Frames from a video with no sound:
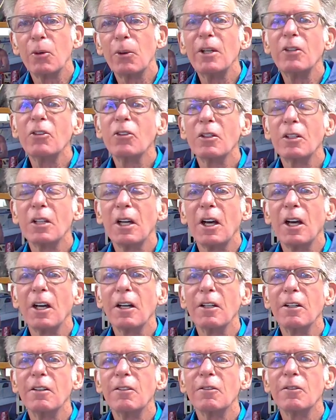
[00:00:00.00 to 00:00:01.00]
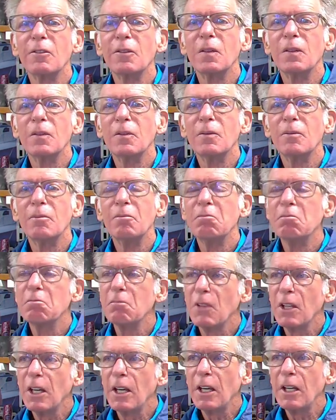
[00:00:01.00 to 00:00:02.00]
So where's the target?
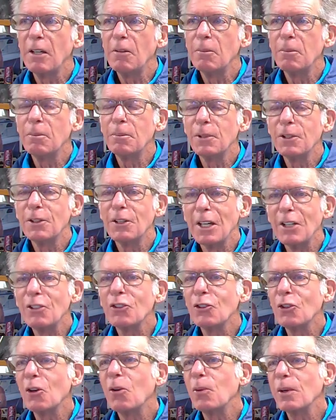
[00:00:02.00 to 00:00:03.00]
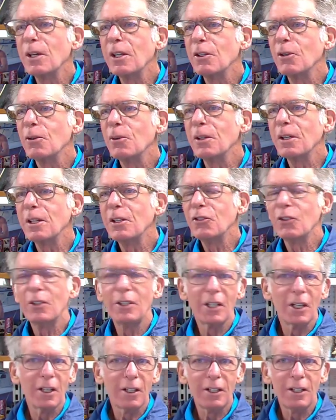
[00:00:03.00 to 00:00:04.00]
The head. But that's not where the hook
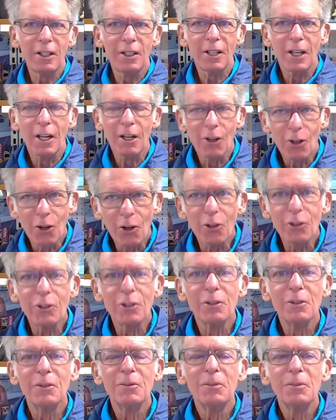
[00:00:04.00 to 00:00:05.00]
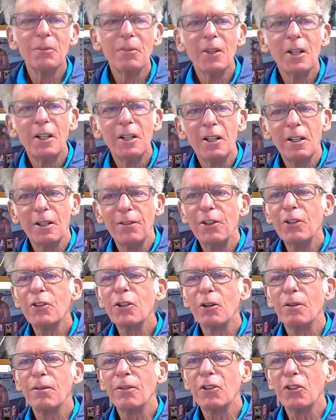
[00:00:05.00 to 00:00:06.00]
is. And you're going to hear that a lot in
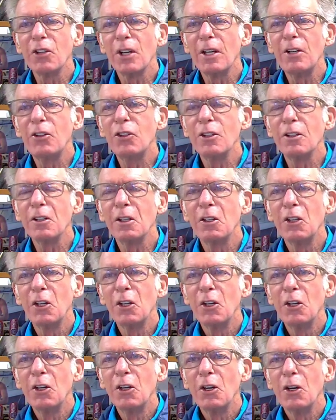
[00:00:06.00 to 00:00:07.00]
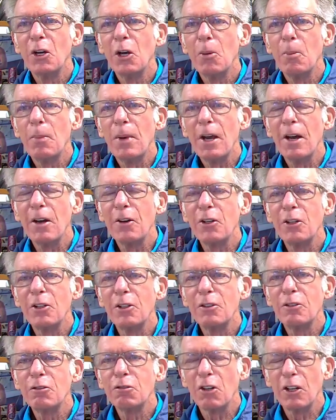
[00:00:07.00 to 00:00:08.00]
this conversation about
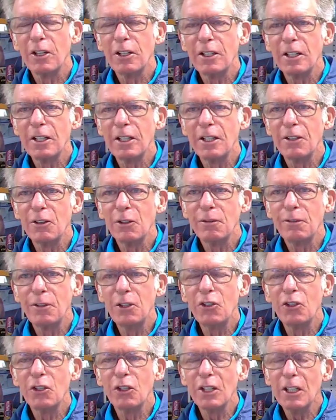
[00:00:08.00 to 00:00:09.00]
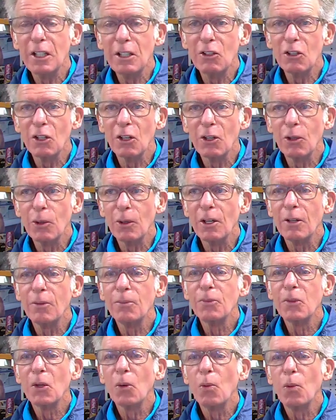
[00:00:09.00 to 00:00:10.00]
trying to get the fish to eat the
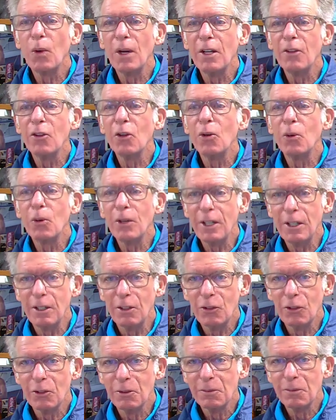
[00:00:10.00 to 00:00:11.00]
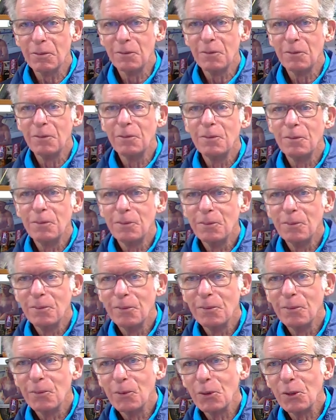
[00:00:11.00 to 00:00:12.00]
lure where the hook is.
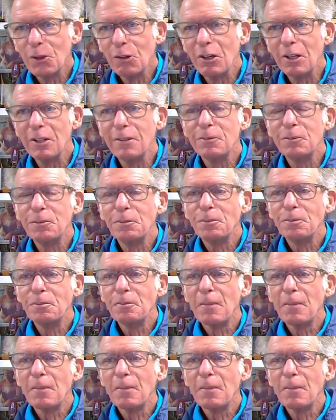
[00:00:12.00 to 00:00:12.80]
All right?